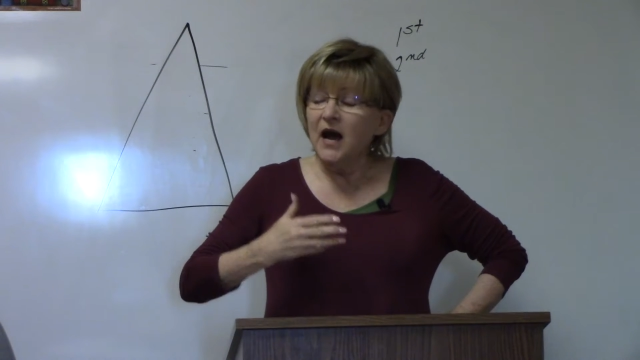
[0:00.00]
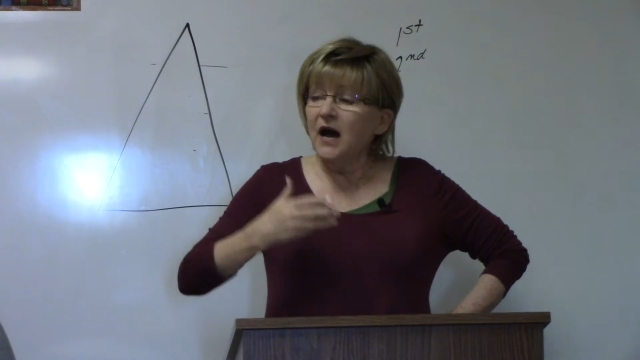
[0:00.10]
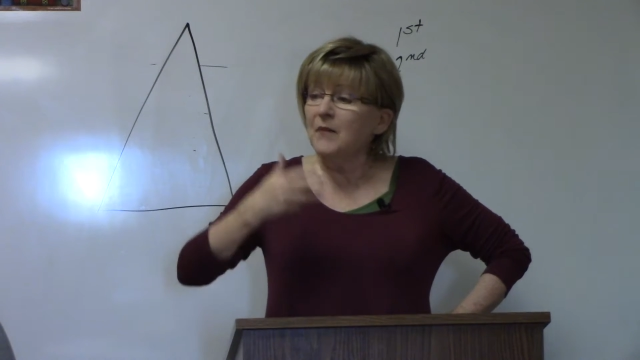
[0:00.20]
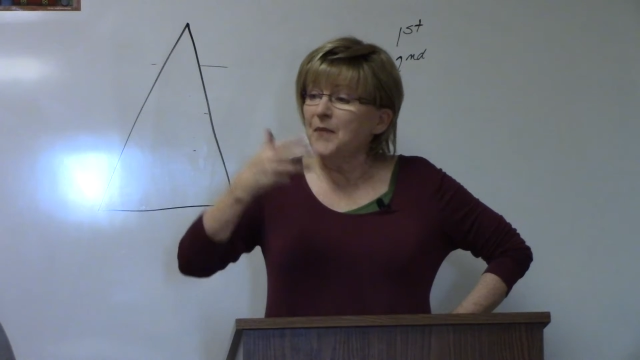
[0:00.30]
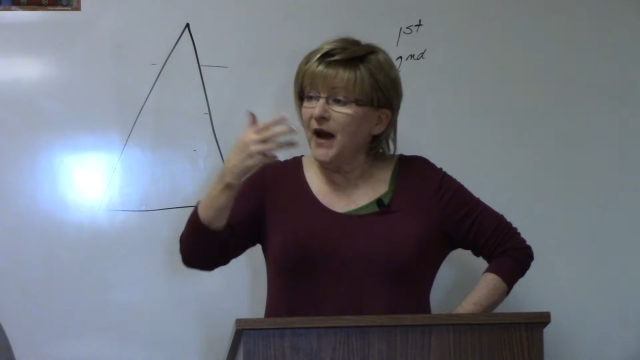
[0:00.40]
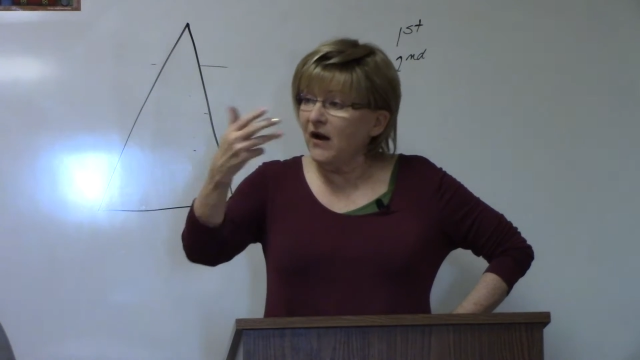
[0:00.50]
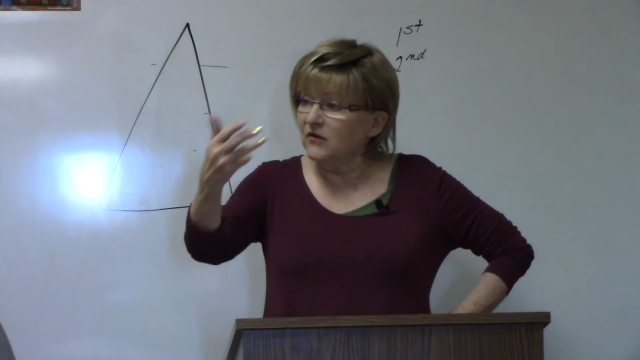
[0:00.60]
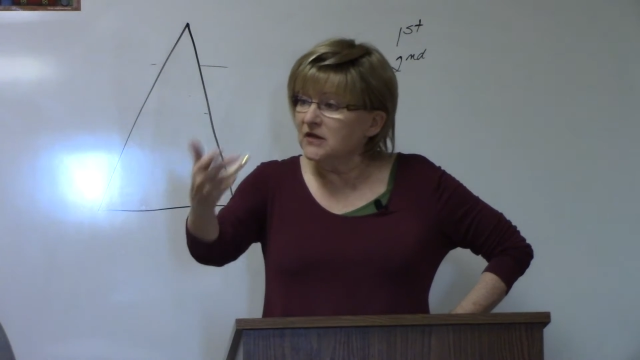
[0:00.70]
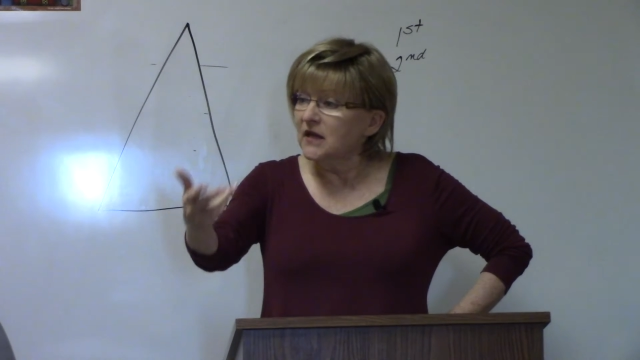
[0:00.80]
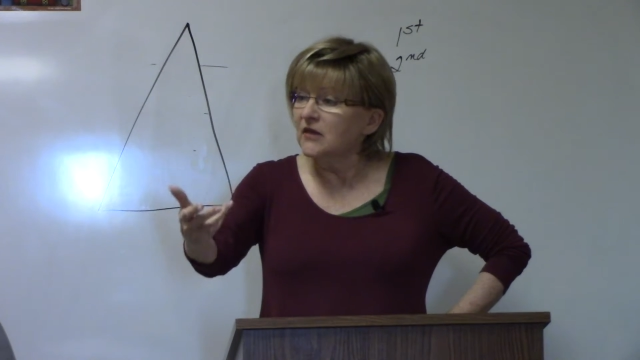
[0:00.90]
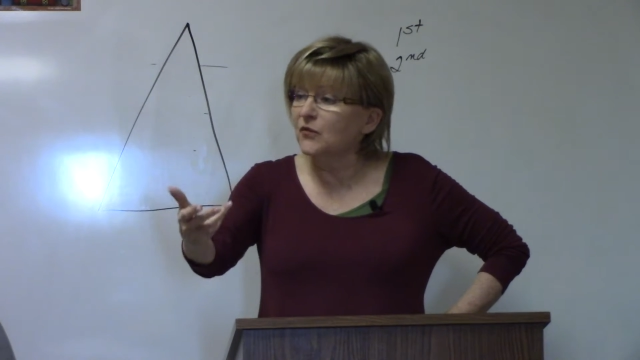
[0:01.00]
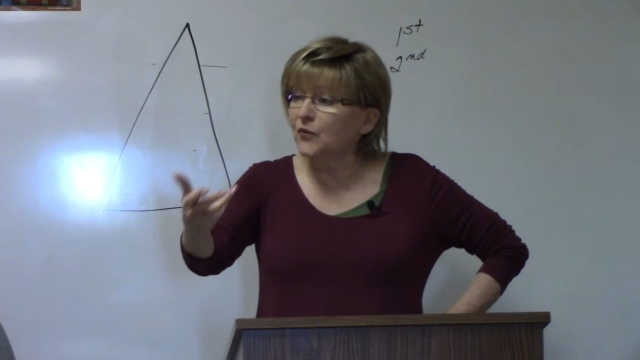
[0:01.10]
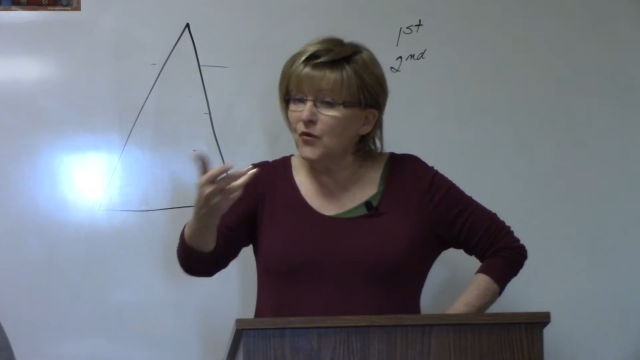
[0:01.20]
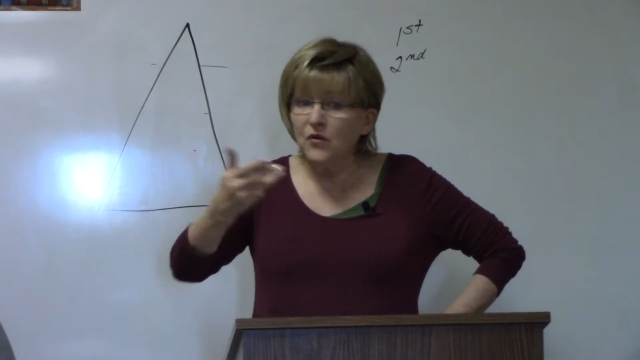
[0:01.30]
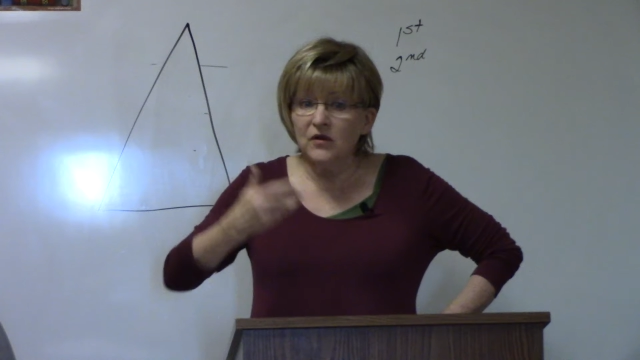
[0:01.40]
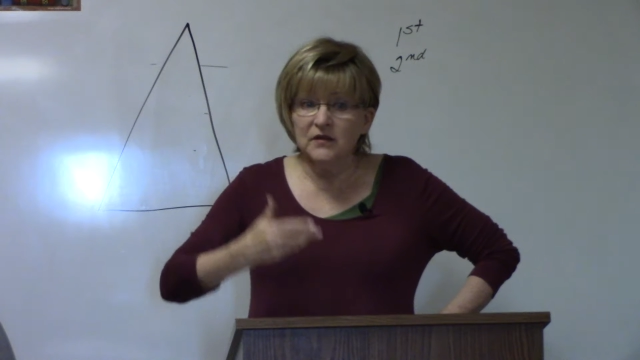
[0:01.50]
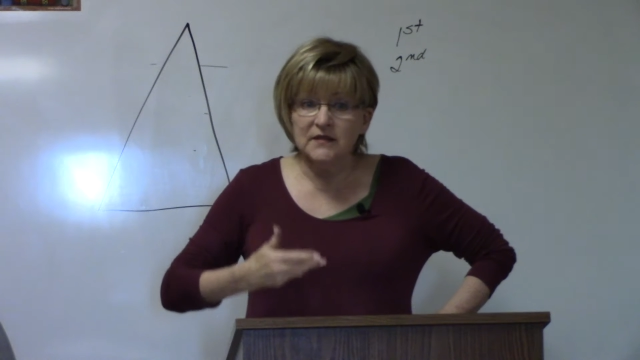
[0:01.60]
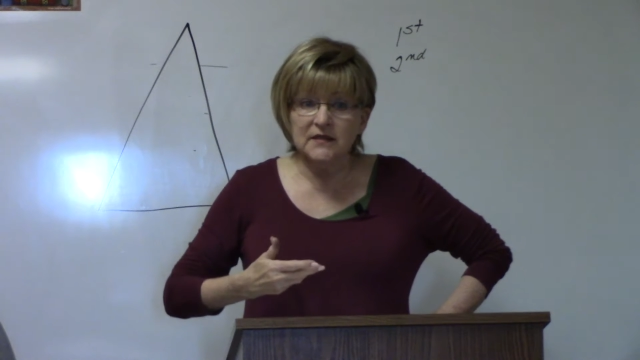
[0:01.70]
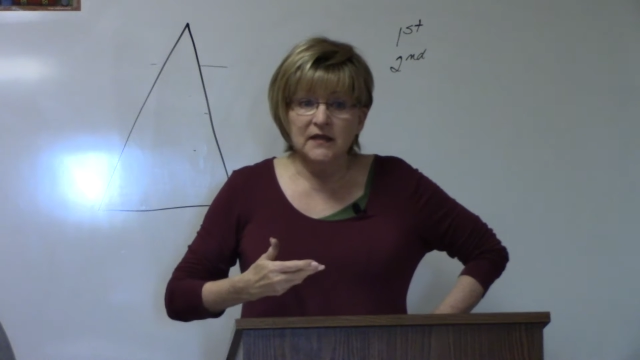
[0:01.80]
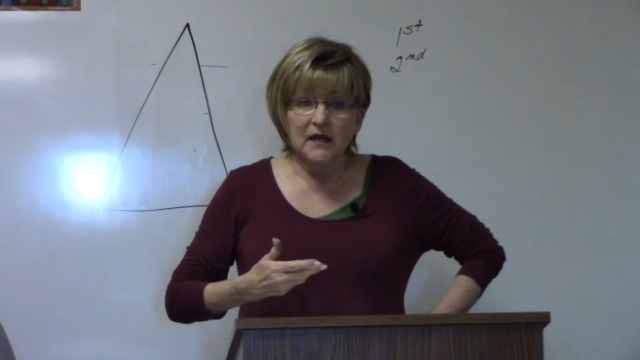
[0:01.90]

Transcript: about the rules.